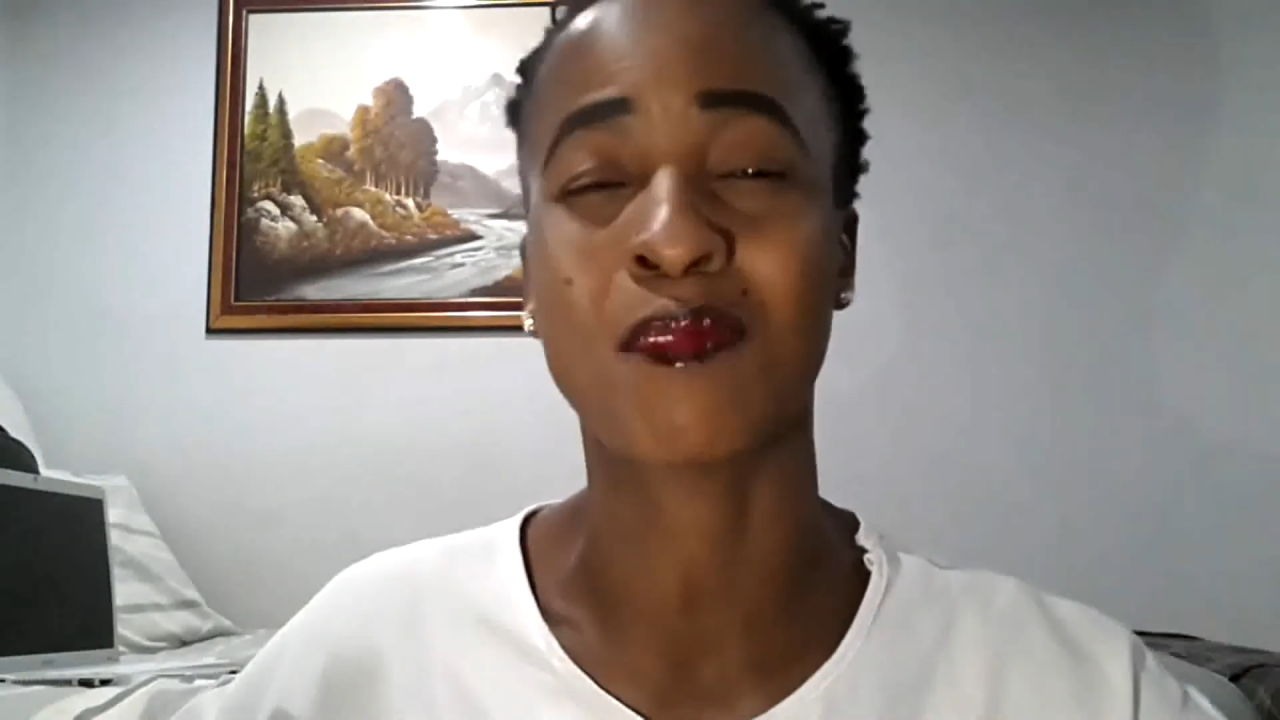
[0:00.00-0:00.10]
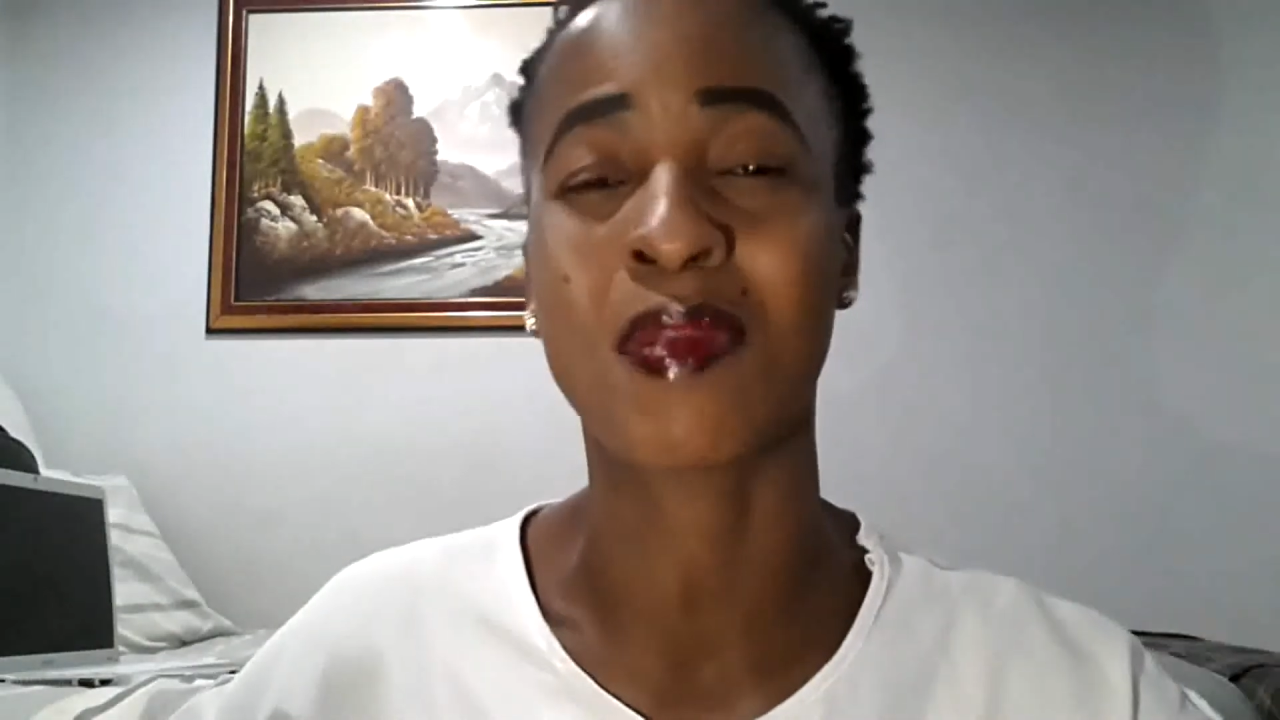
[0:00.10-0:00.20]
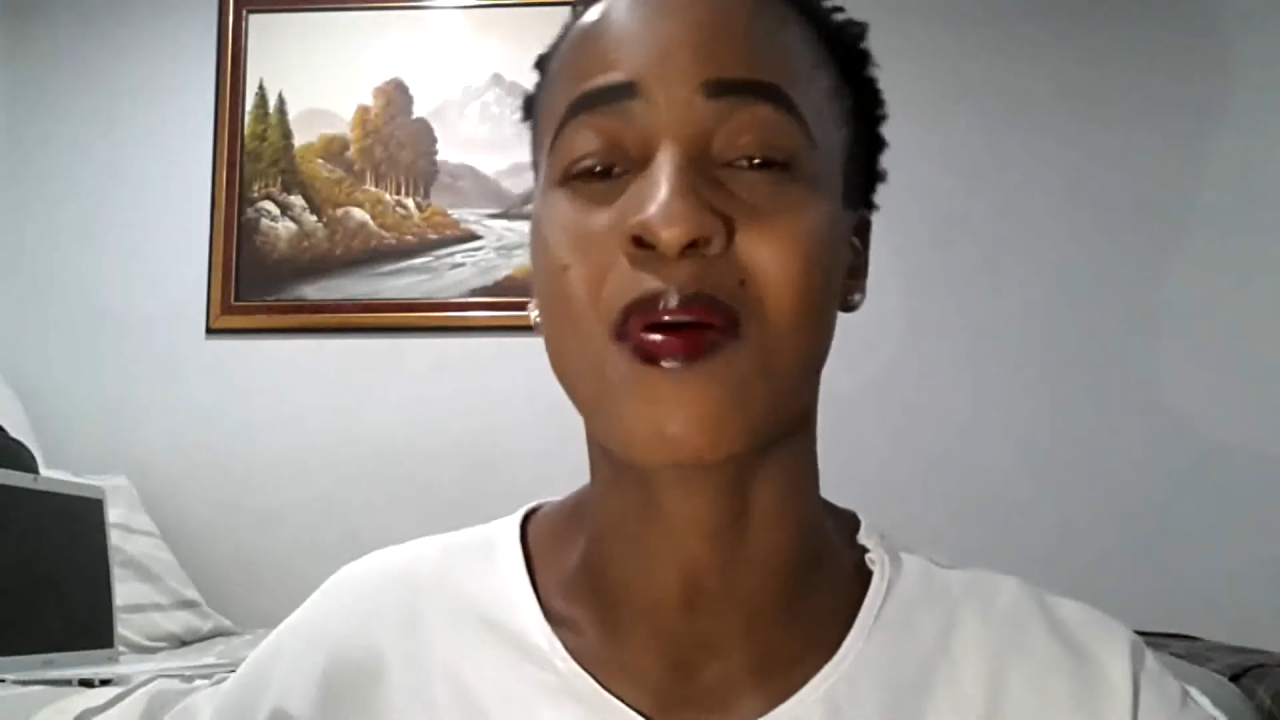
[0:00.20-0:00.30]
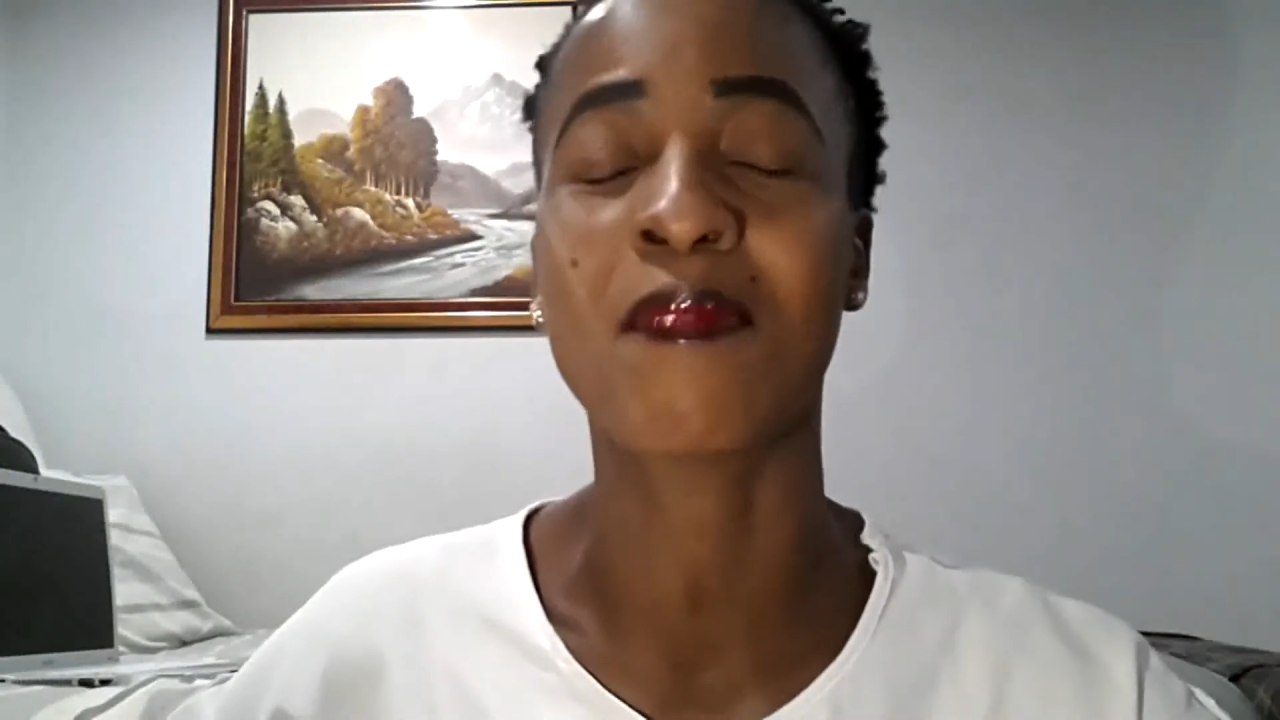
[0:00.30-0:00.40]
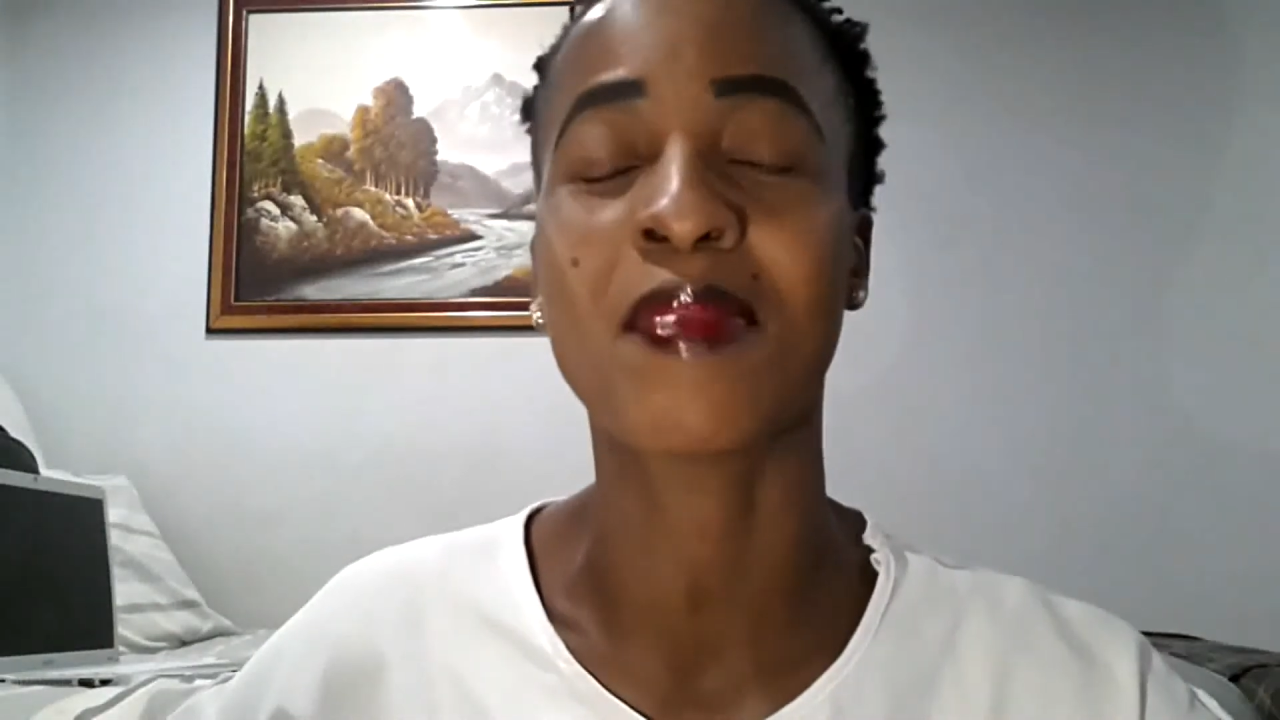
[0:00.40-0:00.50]

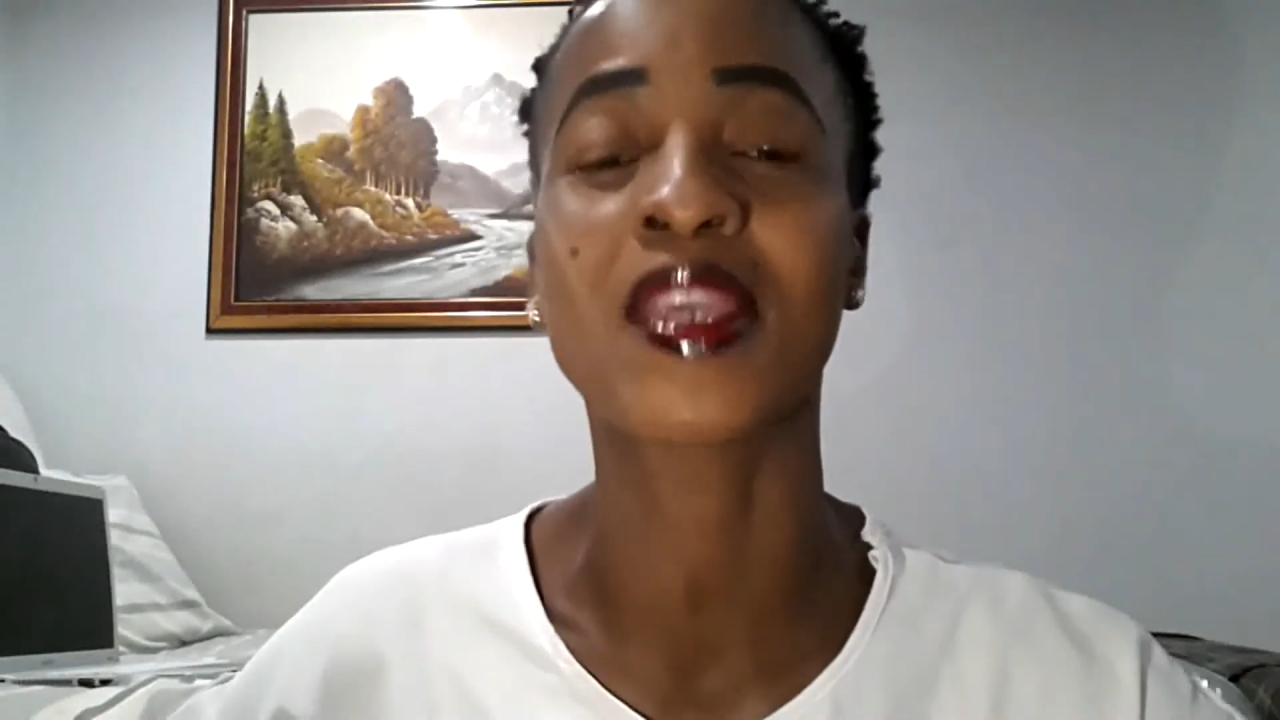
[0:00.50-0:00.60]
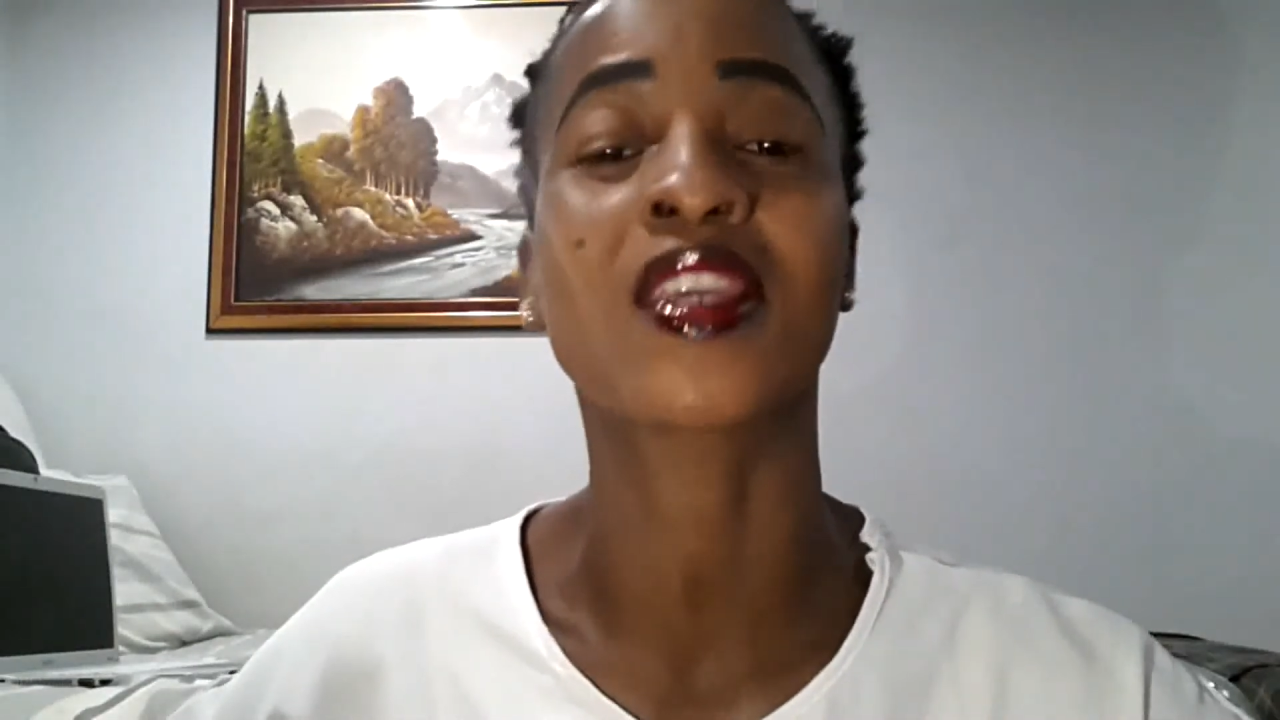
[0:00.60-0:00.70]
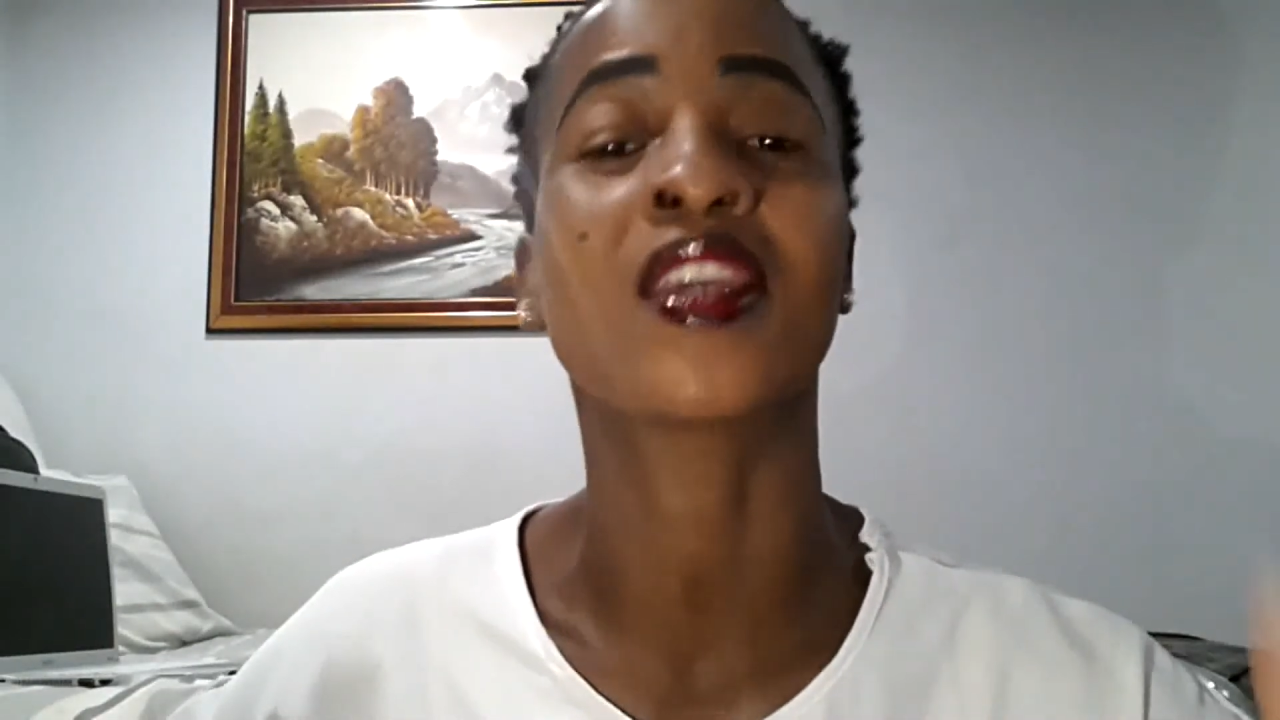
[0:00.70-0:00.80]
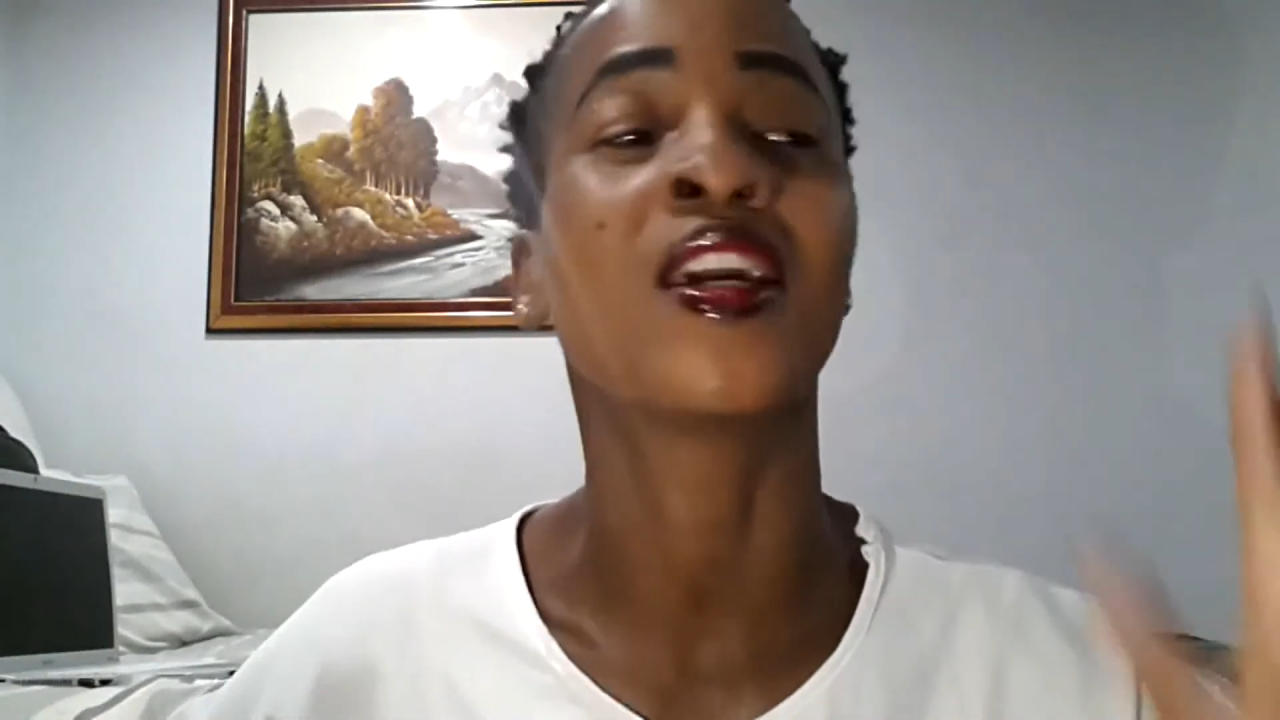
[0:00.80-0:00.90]
power bank